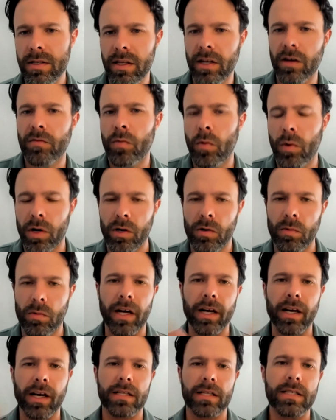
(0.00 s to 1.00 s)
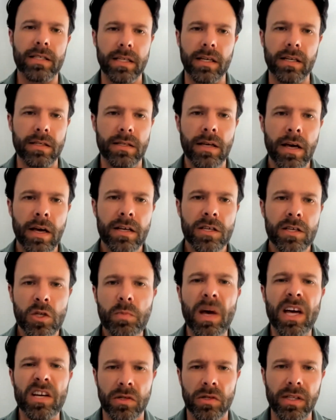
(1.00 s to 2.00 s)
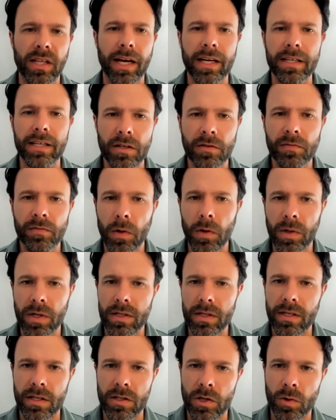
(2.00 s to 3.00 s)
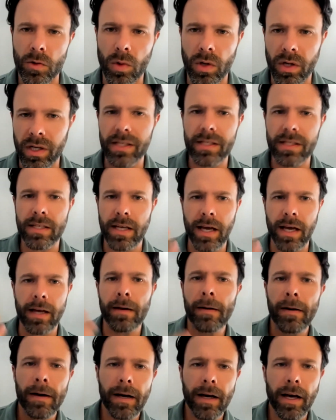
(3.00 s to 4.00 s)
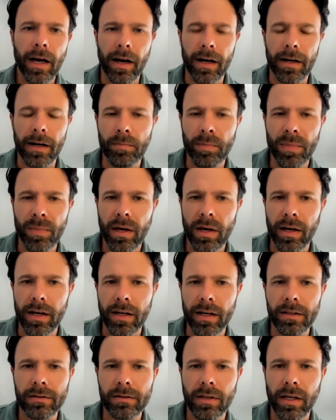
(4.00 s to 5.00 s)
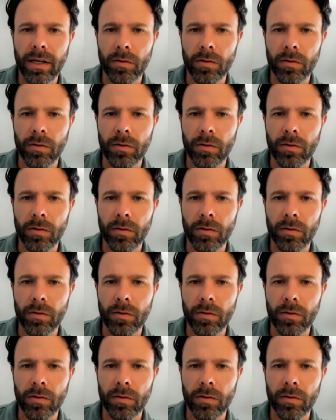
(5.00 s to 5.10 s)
and therefore you might not see as specialized a focus as you would at, say, a